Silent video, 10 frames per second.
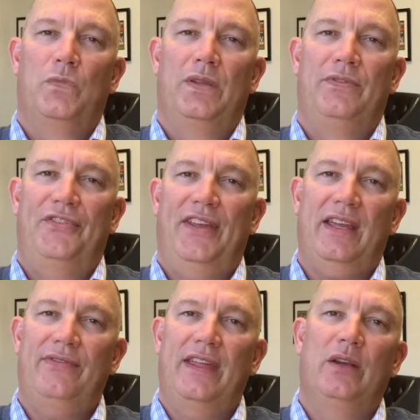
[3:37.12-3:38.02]
The
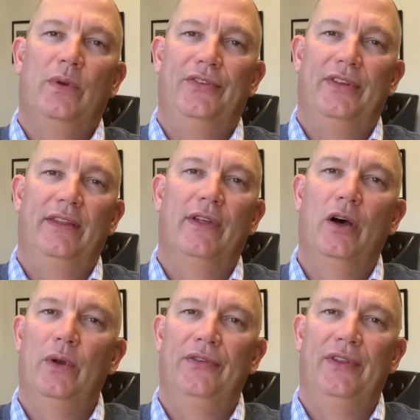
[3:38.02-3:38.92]
second thing we see,
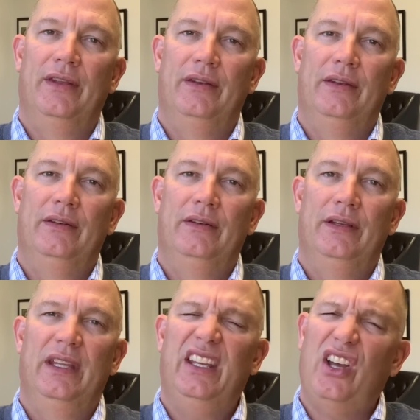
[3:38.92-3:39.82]
though, is that
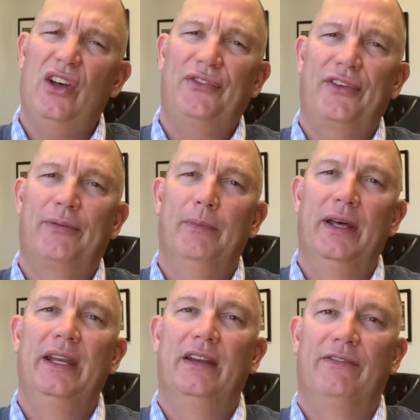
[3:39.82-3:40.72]
it costs us
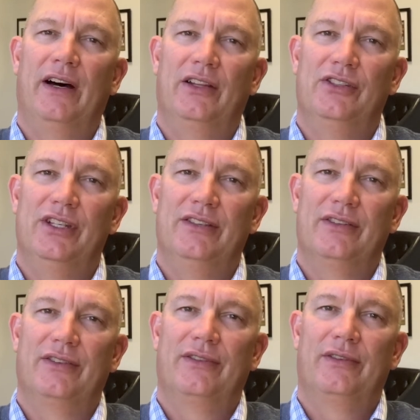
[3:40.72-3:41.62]
money to follow
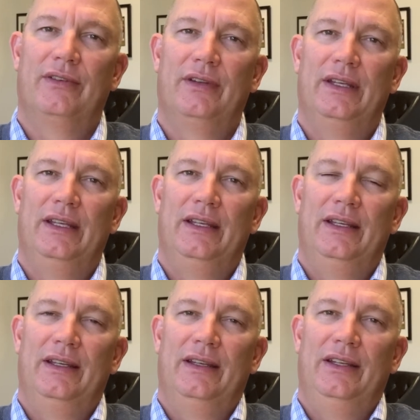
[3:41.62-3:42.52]
Jesus.
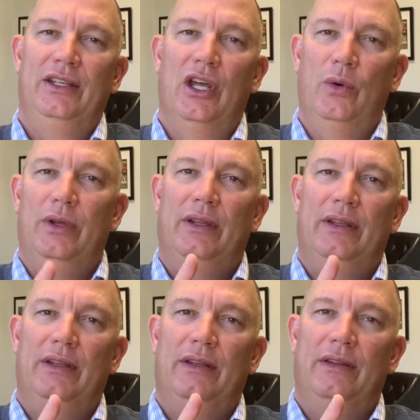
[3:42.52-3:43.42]
You know,
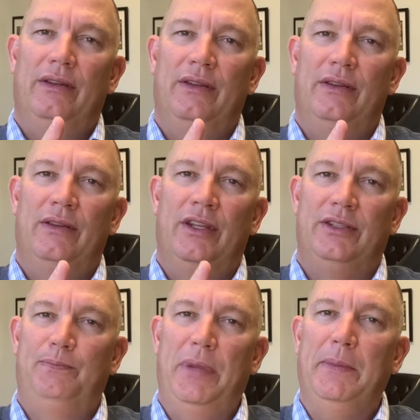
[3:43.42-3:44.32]
the
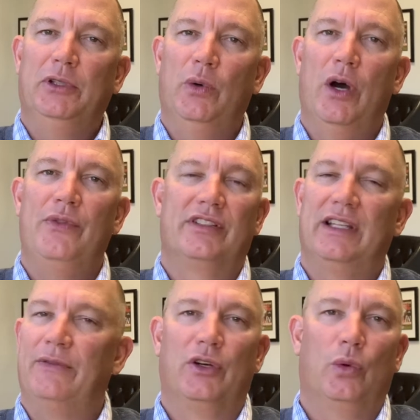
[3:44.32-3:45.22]
people who owned the
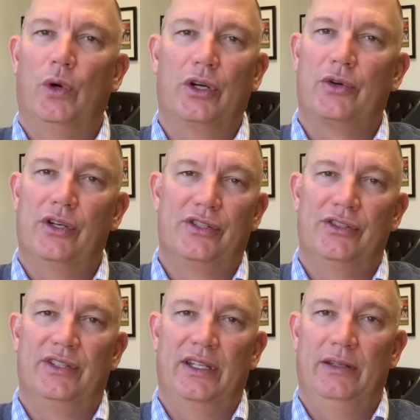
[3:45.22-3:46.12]
slave girl weren't
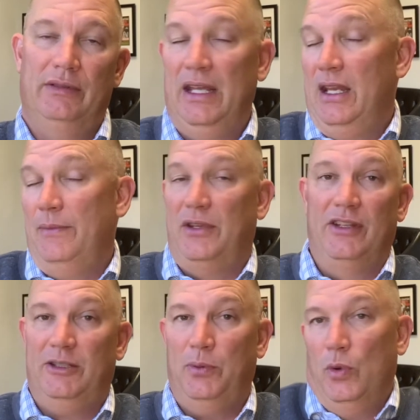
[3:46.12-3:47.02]
Christians, and up to
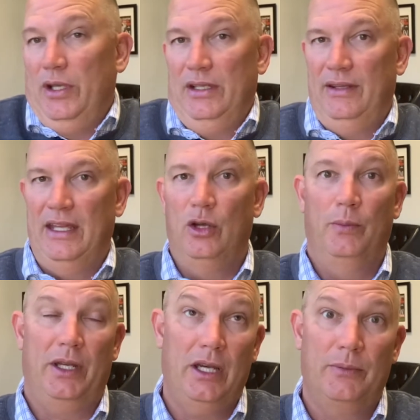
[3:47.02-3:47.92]
this point, they don't
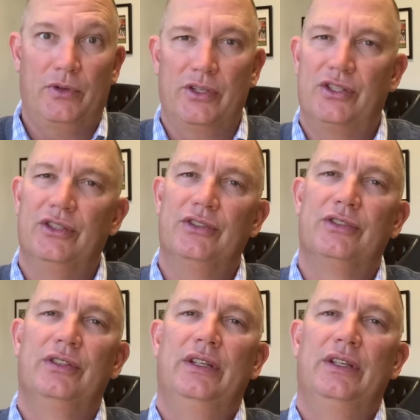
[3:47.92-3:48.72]
become Christians.